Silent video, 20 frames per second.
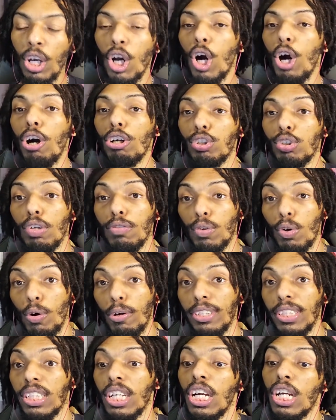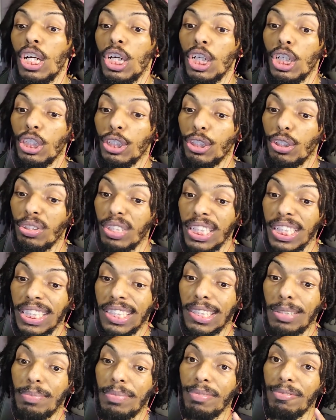Also, of course, you'll need
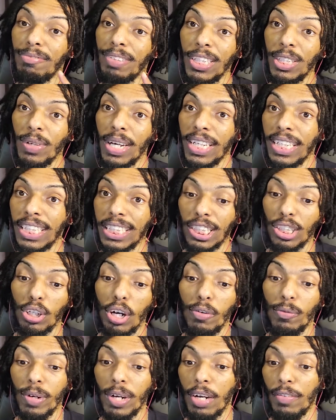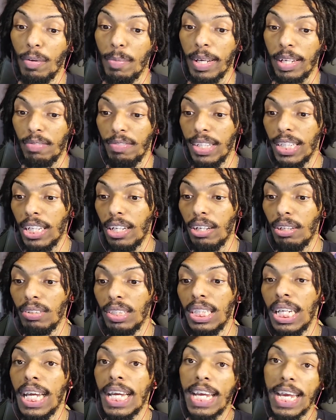some video editing software if you're making
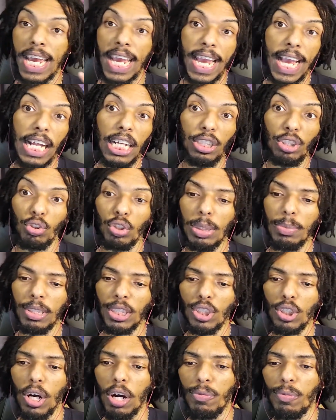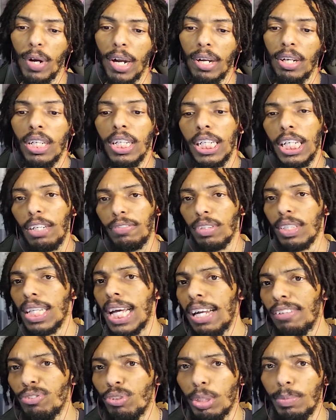videos, and streaming software if you're
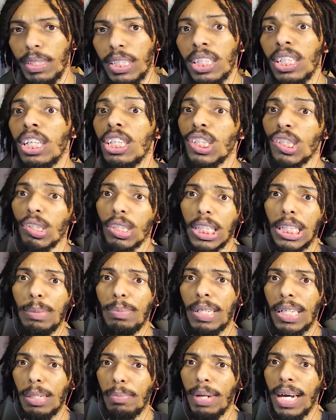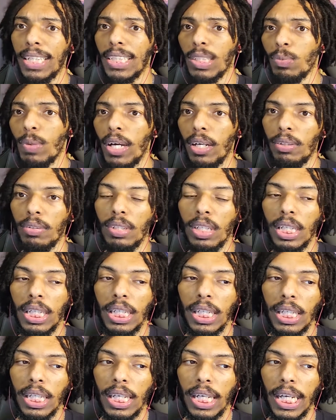live streaming, so keep that in mind as well.
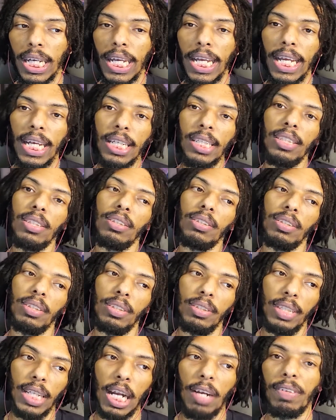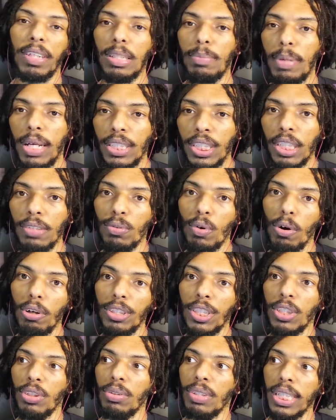And then don't forget to mention, of
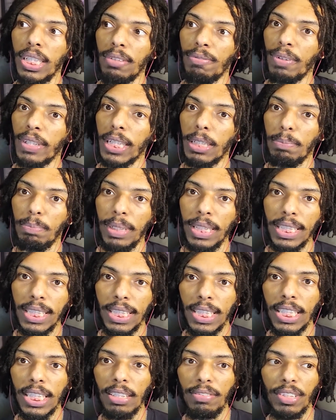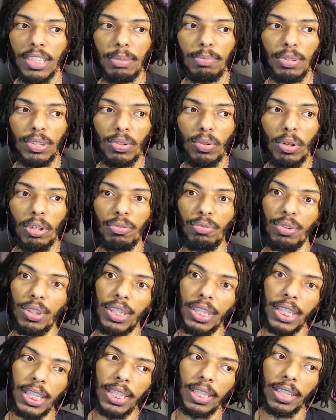course, you'll need a freaking PC of some sort,
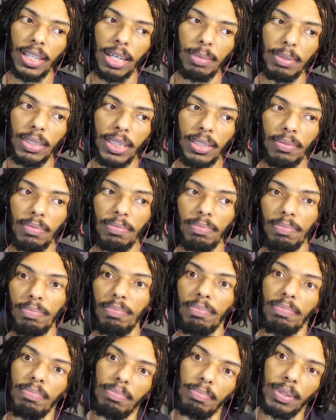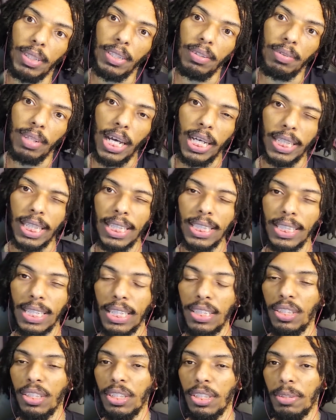really. I mean, but I guess
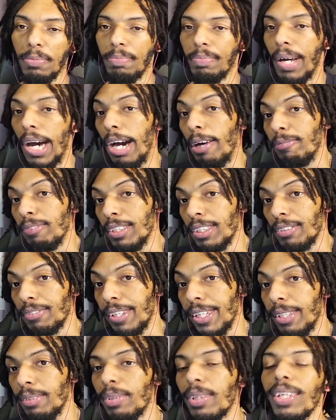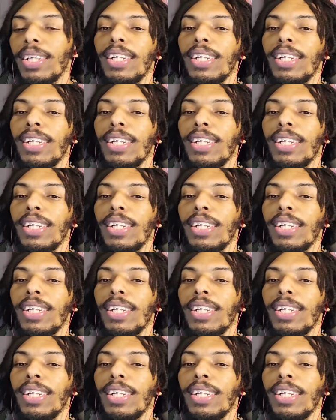that's just obvious, right?